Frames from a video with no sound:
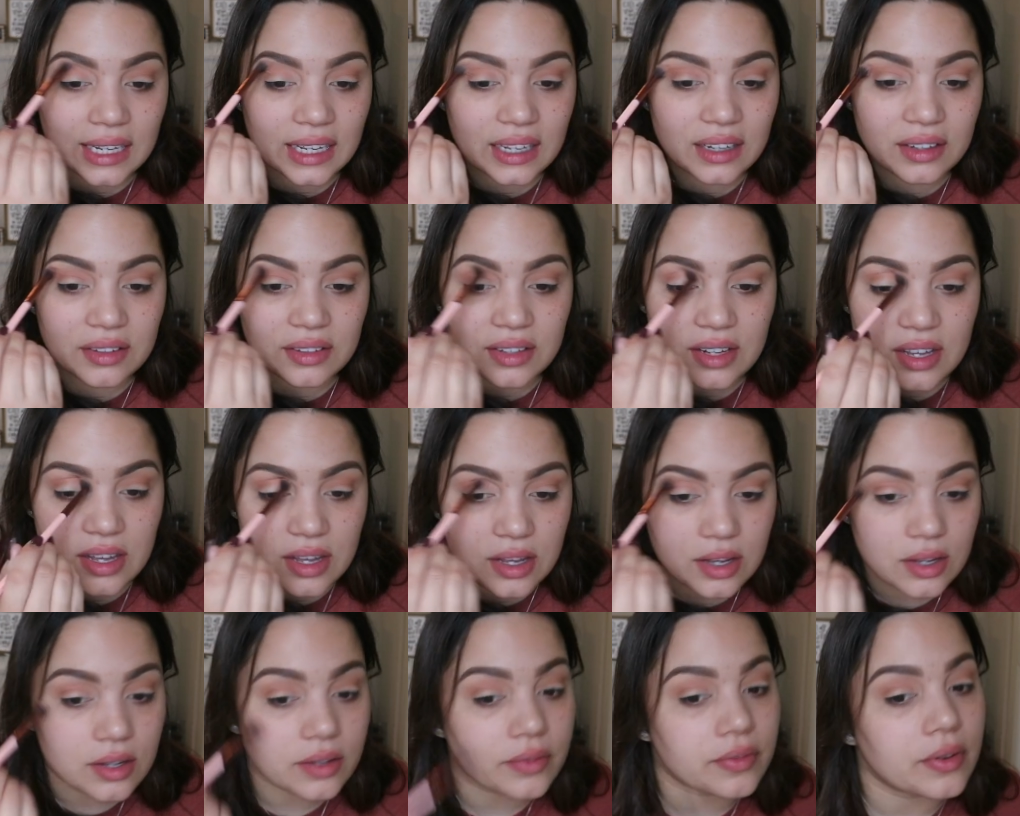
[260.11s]
I don't
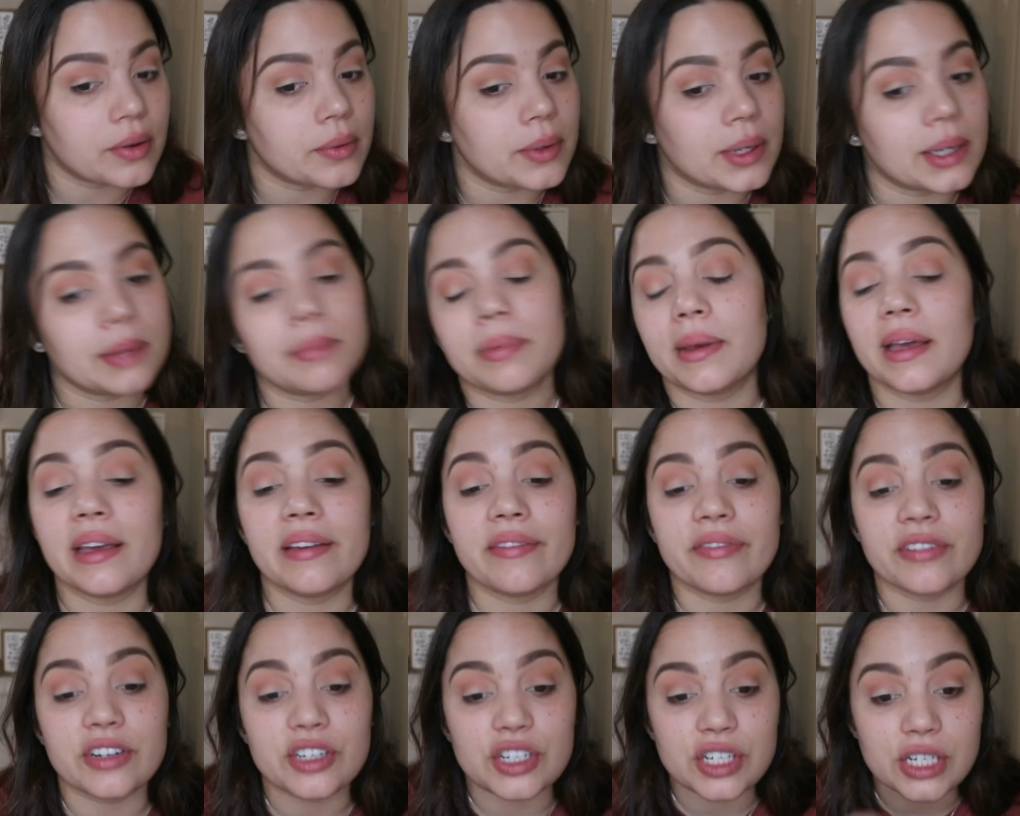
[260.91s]
know if I want to pay for